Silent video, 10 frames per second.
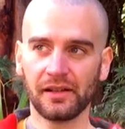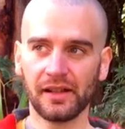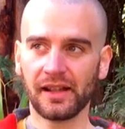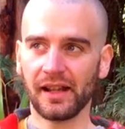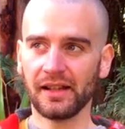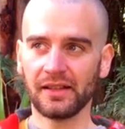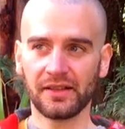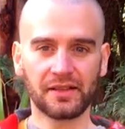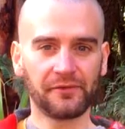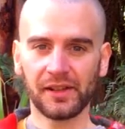It
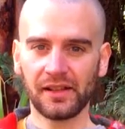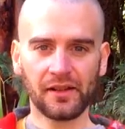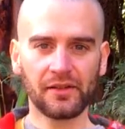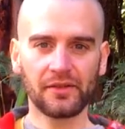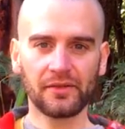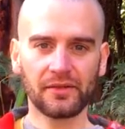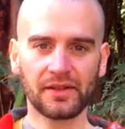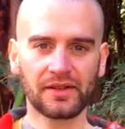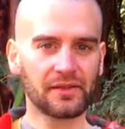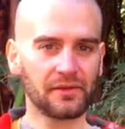has
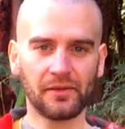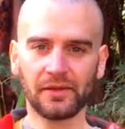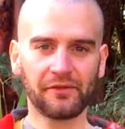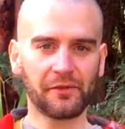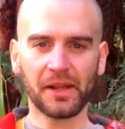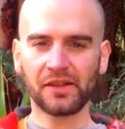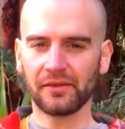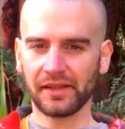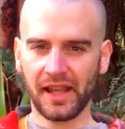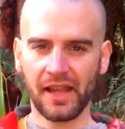videos, all information
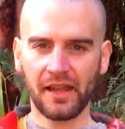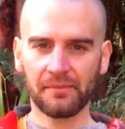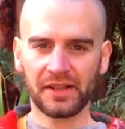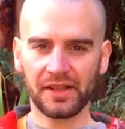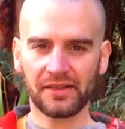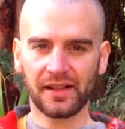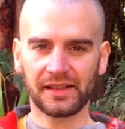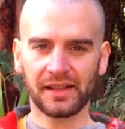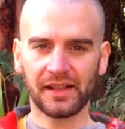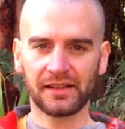on camps, things
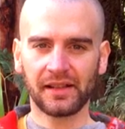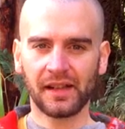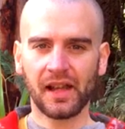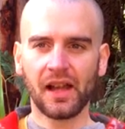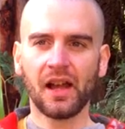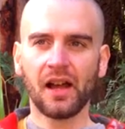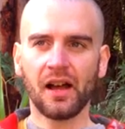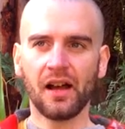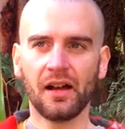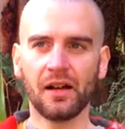like that.
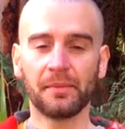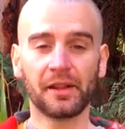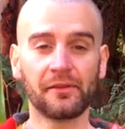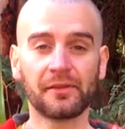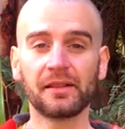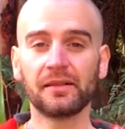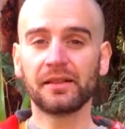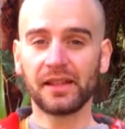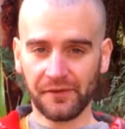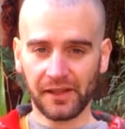But I
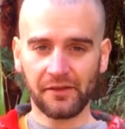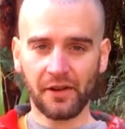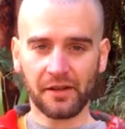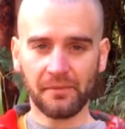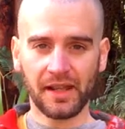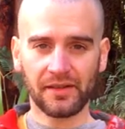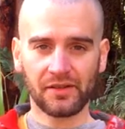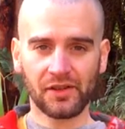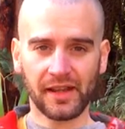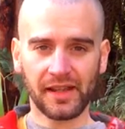definitely recommend
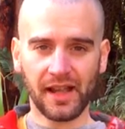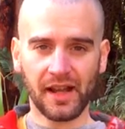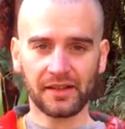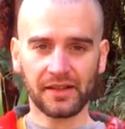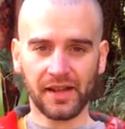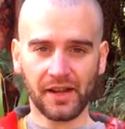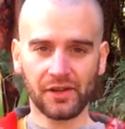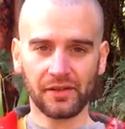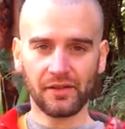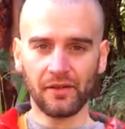checking out the
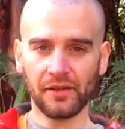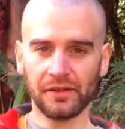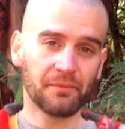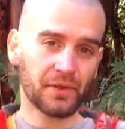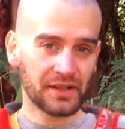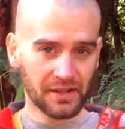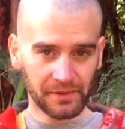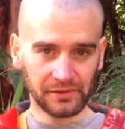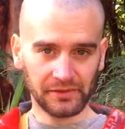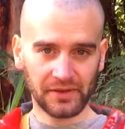section on the
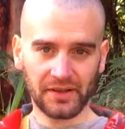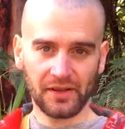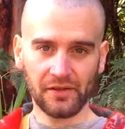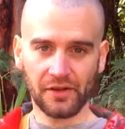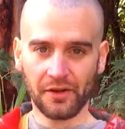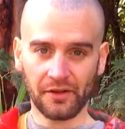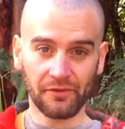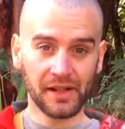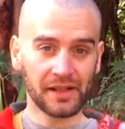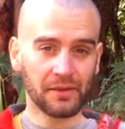principles. You're going to
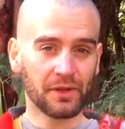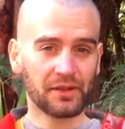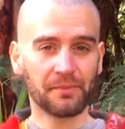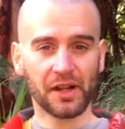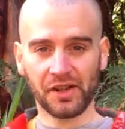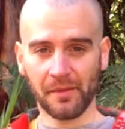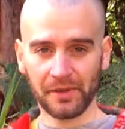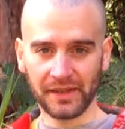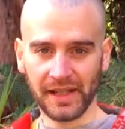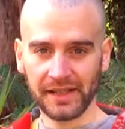really want to brush up
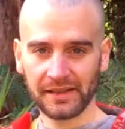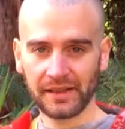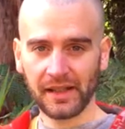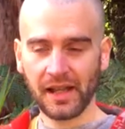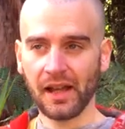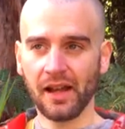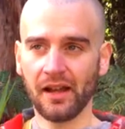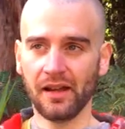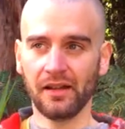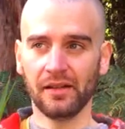on
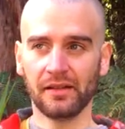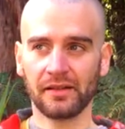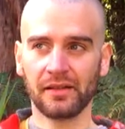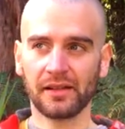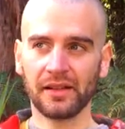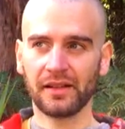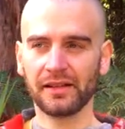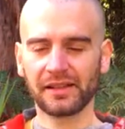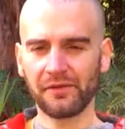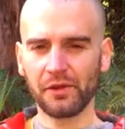that.
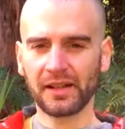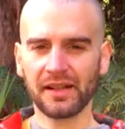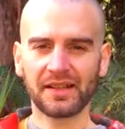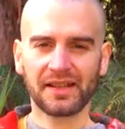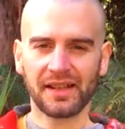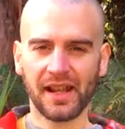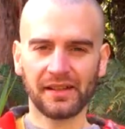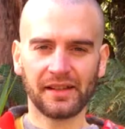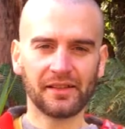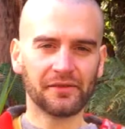It'll give you an
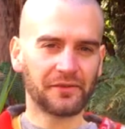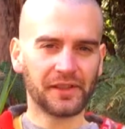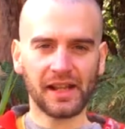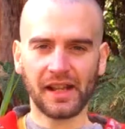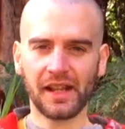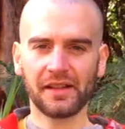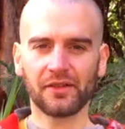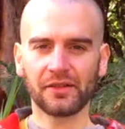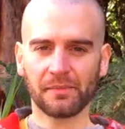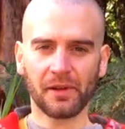understanding of the
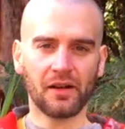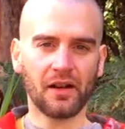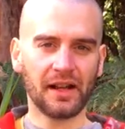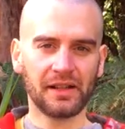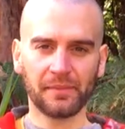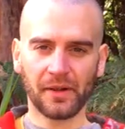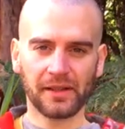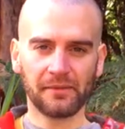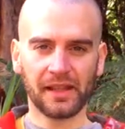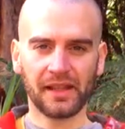ethos behind
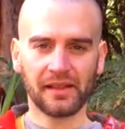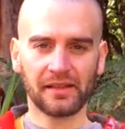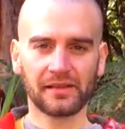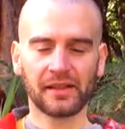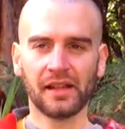Burning Man.